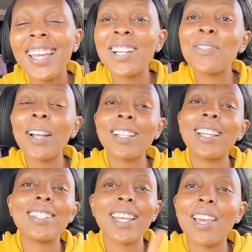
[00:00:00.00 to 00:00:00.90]
In fact, the
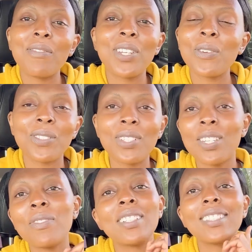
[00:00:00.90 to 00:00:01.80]
entire video was not
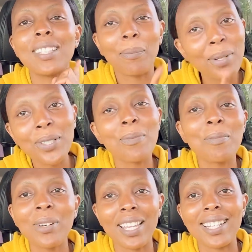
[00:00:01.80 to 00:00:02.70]
even supposed to be
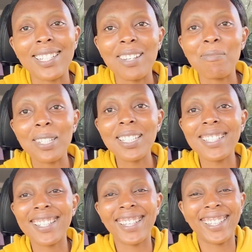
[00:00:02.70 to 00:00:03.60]
more than 10
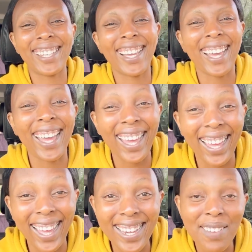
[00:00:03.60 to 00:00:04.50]
minutes.
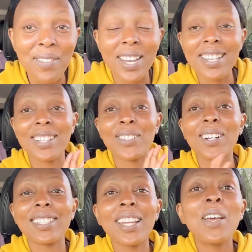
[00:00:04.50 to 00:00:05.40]
and I've already
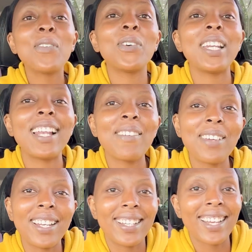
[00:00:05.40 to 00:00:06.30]
talked for
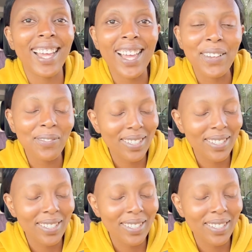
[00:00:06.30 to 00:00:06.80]
11 and a half.